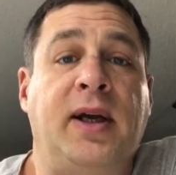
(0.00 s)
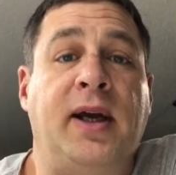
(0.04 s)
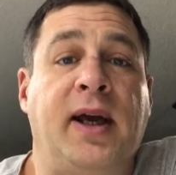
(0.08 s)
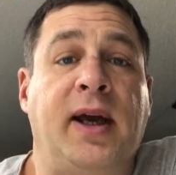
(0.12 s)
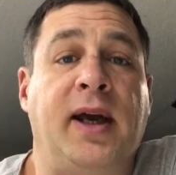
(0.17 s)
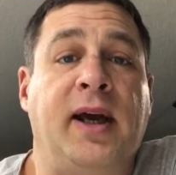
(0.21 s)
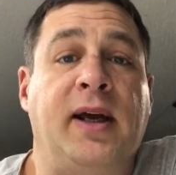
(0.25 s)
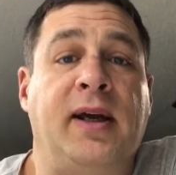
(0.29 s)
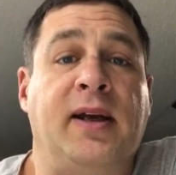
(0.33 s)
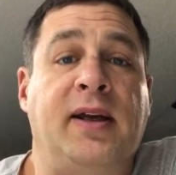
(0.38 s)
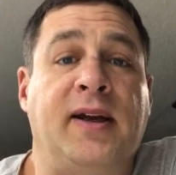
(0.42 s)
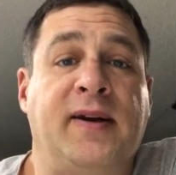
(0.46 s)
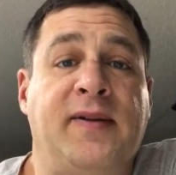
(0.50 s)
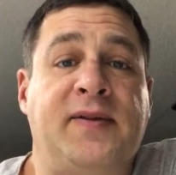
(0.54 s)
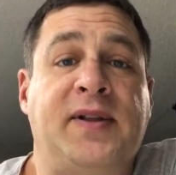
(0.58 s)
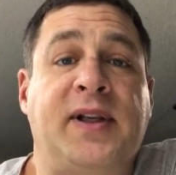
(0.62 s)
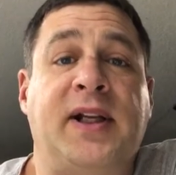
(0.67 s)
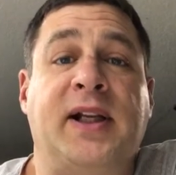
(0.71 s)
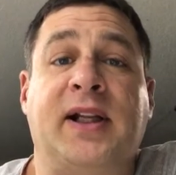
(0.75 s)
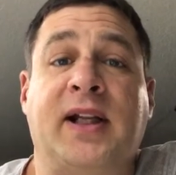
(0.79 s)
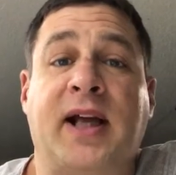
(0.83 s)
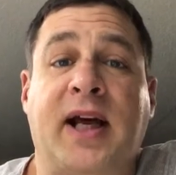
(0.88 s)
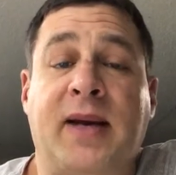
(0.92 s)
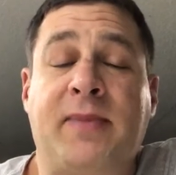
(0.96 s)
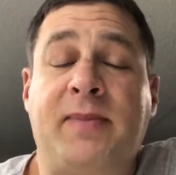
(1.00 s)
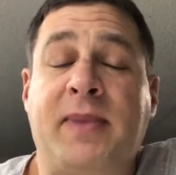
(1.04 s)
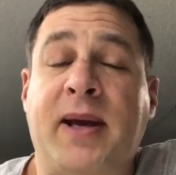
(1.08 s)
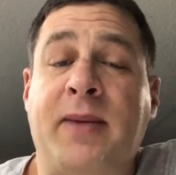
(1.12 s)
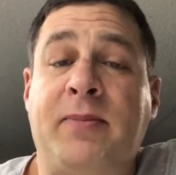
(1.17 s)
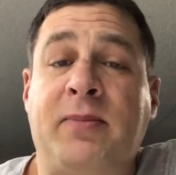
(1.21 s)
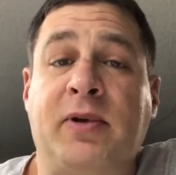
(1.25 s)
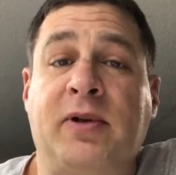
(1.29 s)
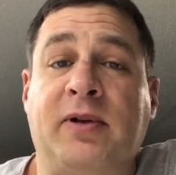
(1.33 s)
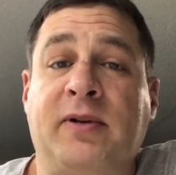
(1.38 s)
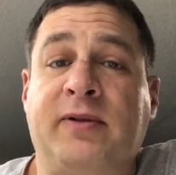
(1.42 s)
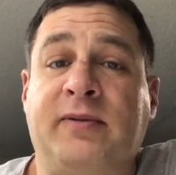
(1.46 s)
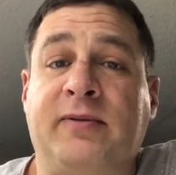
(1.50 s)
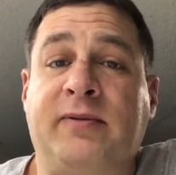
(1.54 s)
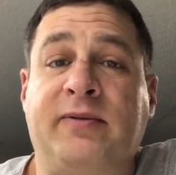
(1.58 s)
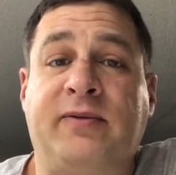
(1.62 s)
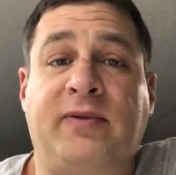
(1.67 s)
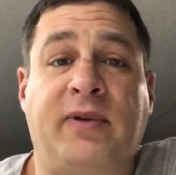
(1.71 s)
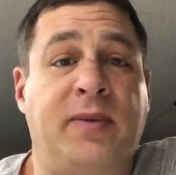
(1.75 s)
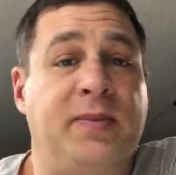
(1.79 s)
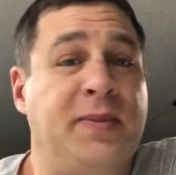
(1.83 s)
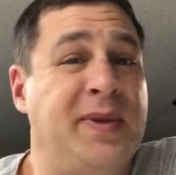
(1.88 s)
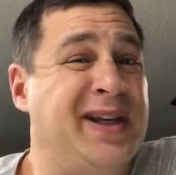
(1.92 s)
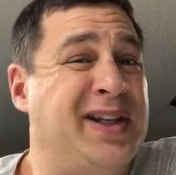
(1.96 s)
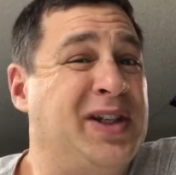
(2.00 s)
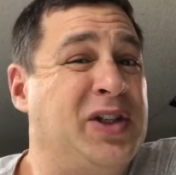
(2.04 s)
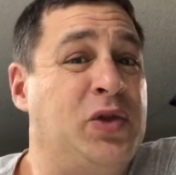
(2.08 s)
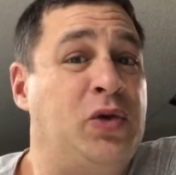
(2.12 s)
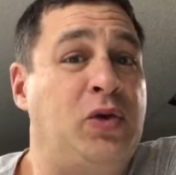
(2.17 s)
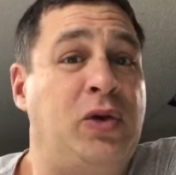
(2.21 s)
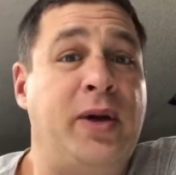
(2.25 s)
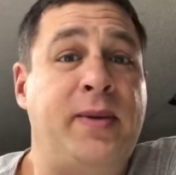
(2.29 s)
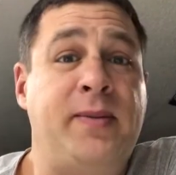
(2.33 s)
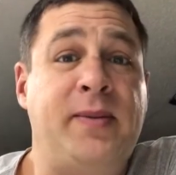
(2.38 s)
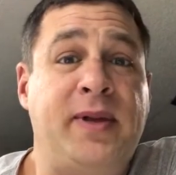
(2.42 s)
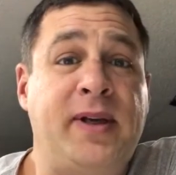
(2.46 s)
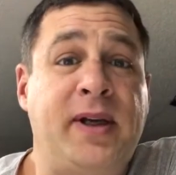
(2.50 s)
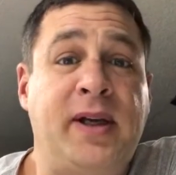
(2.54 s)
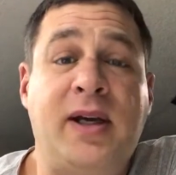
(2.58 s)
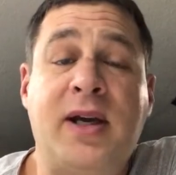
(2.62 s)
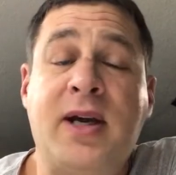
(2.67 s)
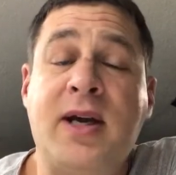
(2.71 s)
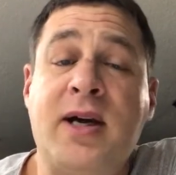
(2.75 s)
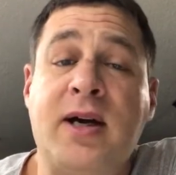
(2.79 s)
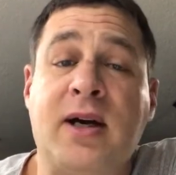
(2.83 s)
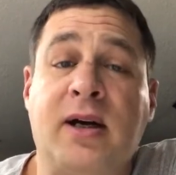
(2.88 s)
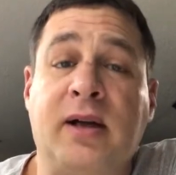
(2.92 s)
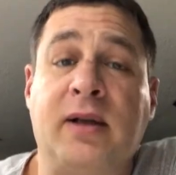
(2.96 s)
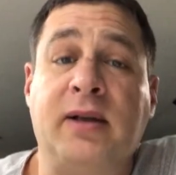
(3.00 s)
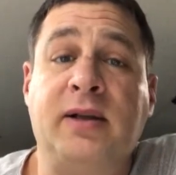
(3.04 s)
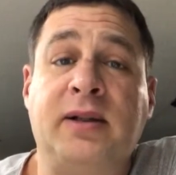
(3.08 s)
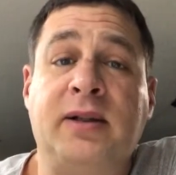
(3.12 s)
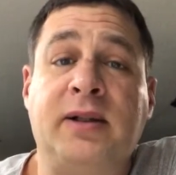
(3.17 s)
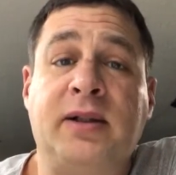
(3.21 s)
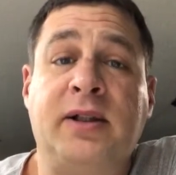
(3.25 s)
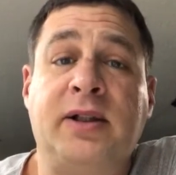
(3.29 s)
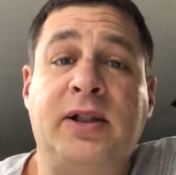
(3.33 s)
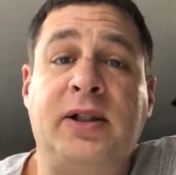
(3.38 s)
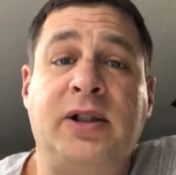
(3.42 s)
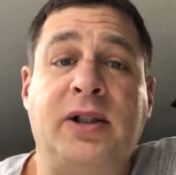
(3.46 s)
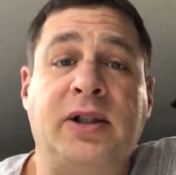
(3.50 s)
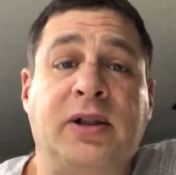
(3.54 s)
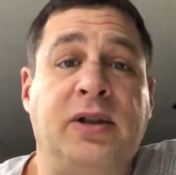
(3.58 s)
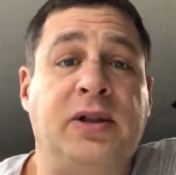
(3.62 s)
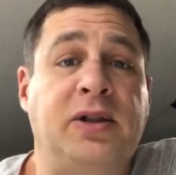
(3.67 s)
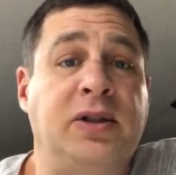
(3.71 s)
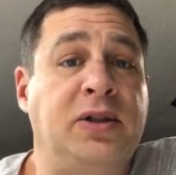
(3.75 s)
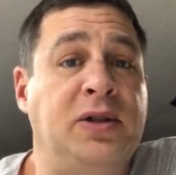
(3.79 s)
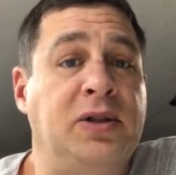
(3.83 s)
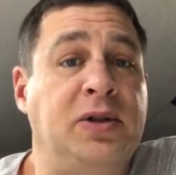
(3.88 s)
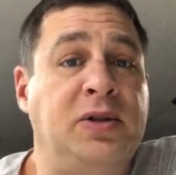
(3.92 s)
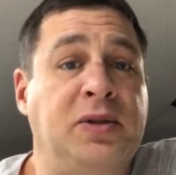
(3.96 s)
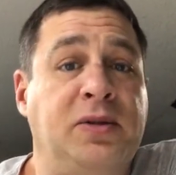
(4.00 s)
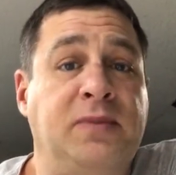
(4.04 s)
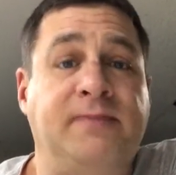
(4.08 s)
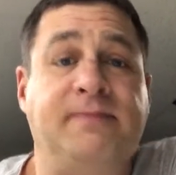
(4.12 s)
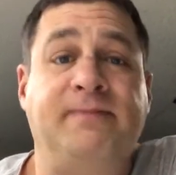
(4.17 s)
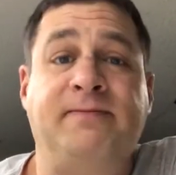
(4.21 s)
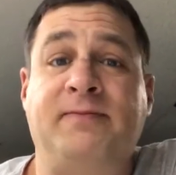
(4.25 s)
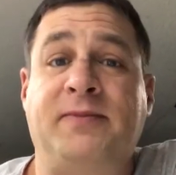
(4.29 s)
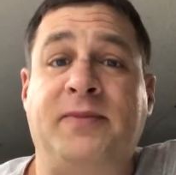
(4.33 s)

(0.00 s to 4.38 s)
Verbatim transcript: And I've seen a lot of people from extremely young to